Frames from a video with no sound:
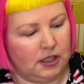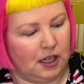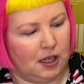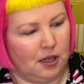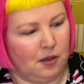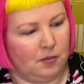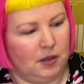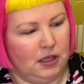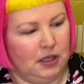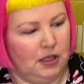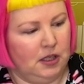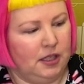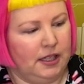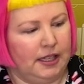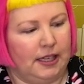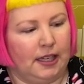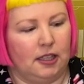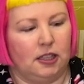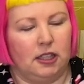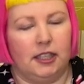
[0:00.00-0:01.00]
Um,
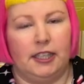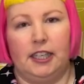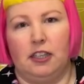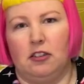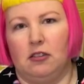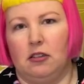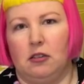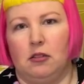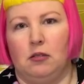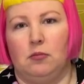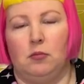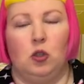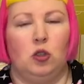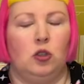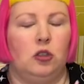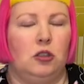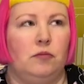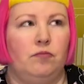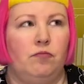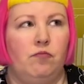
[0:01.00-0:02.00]
Hinkler here are a
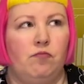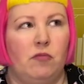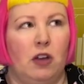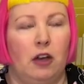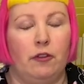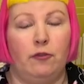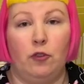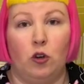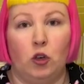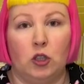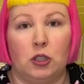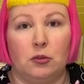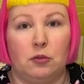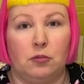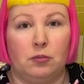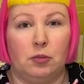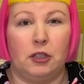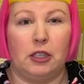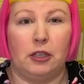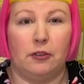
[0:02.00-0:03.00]
more
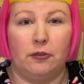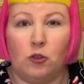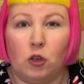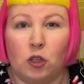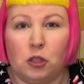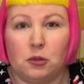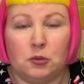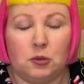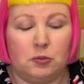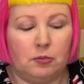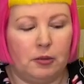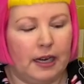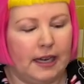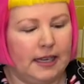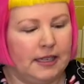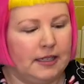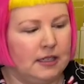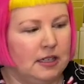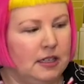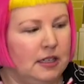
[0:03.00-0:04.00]
affordable, pretty affordable
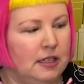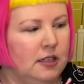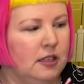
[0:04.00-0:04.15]
brand.